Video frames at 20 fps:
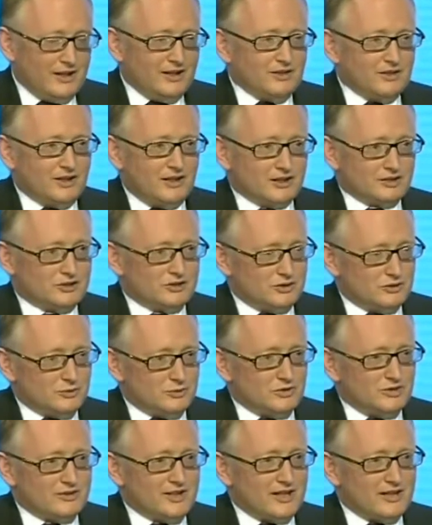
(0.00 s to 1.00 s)
index,
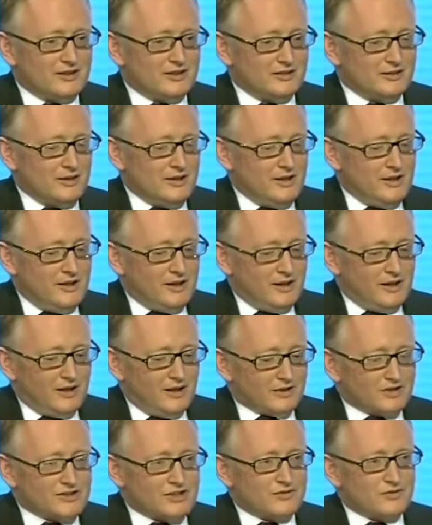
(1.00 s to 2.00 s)
you would have had a
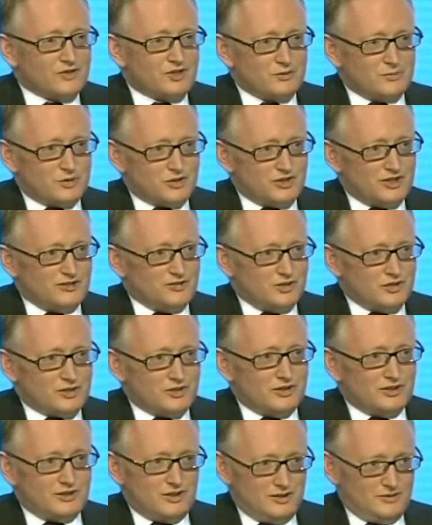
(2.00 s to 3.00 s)
70%
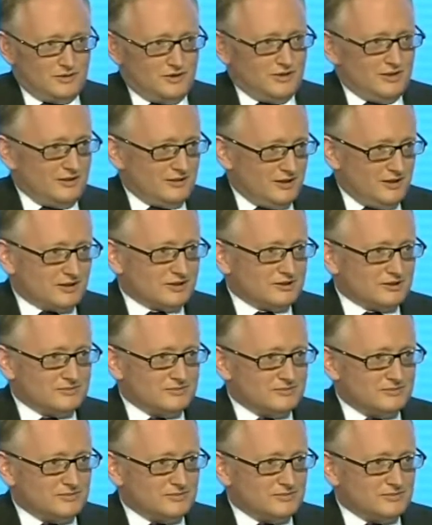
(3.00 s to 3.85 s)
return over the index.